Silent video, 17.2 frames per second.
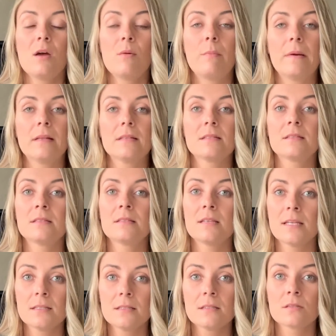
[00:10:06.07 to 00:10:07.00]
But
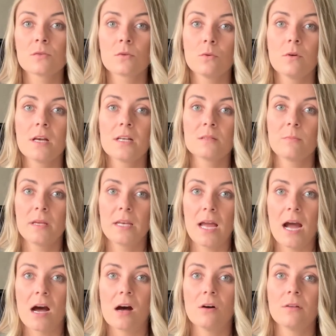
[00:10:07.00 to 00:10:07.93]
since school has been
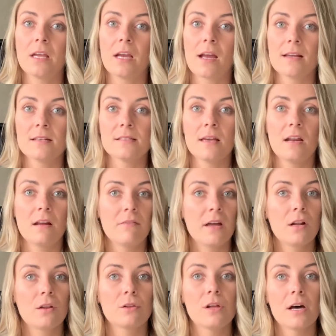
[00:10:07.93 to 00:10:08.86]
out, like I said, I've
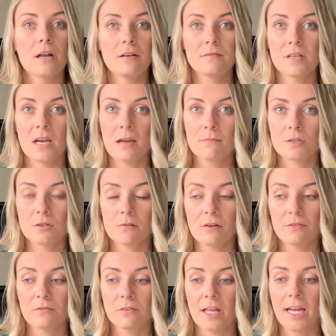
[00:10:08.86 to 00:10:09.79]
had a lot of time to
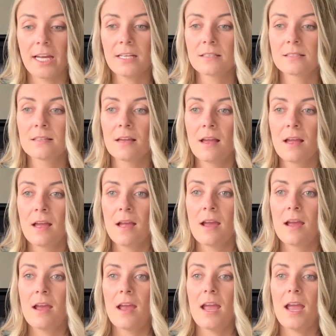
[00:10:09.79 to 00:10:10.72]
reflect
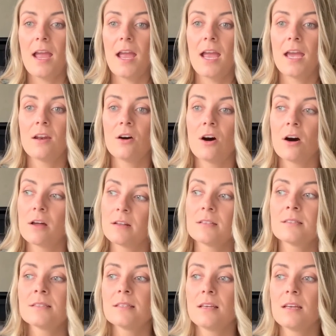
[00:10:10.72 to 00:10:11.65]
and
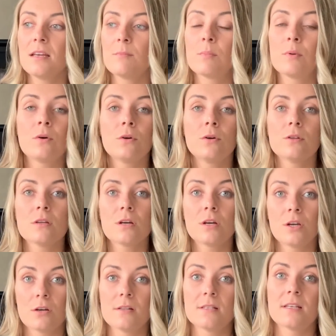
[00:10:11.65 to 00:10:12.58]
honestly pull the
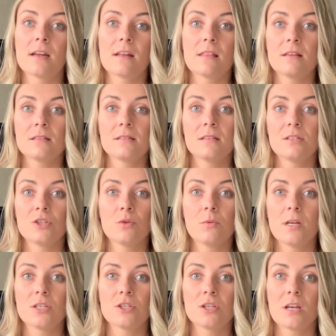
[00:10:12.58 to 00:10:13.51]
goods out of this
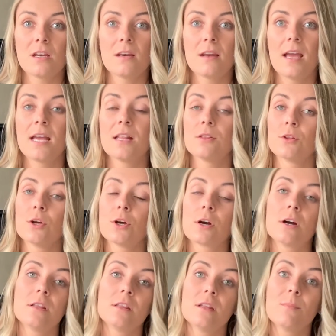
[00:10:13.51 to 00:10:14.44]
situation and look
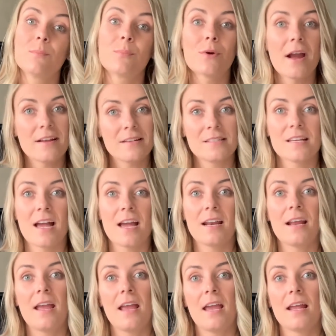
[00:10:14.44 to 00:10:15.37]
on the bright
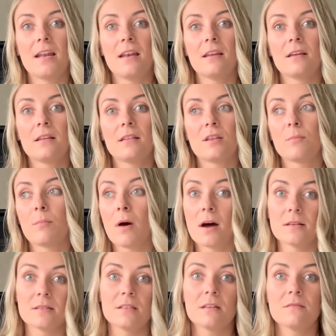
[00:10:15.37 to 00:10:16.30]
side and the
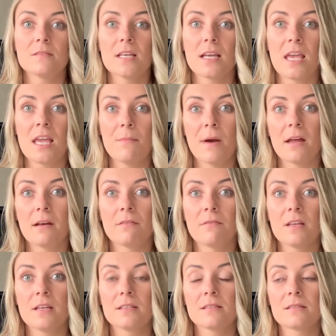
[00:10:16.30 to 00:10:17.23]
positives that came out of
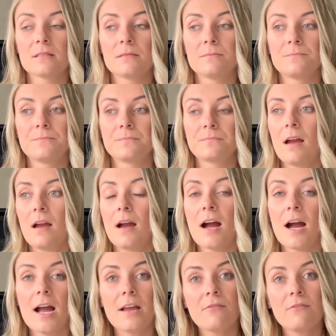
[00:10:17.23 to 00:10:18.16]
this.
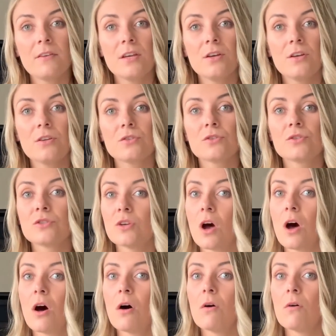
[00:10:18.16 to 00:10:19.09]
I feel
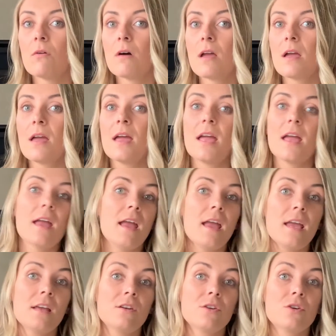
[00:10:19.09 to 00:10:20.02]
so
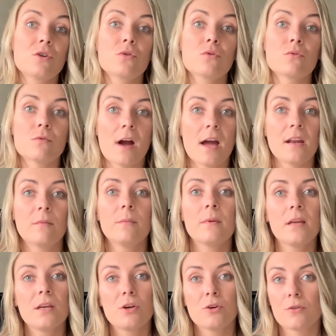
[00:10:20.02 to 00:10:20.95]

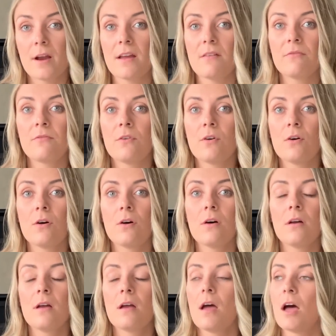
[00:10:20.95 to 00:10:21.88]
incredibly
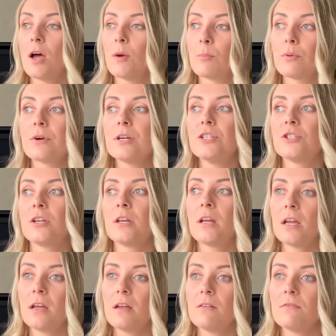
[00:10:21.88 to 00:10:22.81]
grateful,
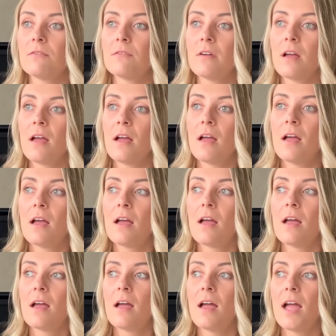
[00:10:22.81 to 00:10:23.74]
appreciative,
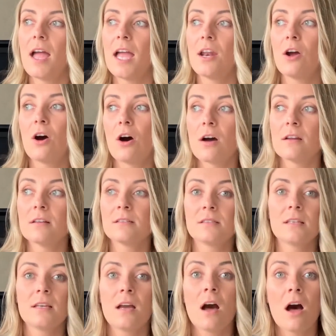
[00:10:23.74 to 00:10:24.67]
and
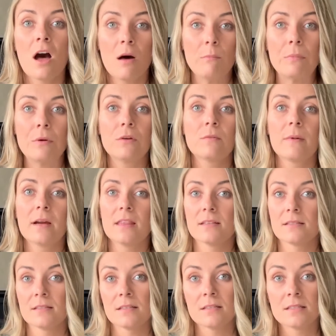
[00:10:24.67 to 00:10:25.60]
honestly humbled by
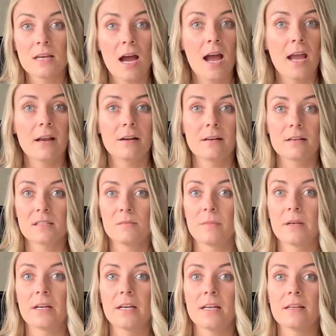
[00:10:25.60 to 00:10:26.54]
this entire
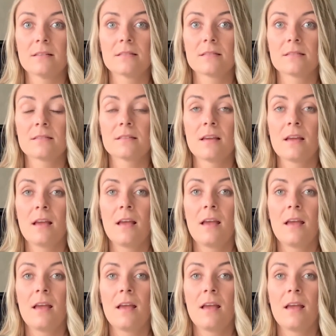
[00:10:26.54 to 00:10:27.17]
experience.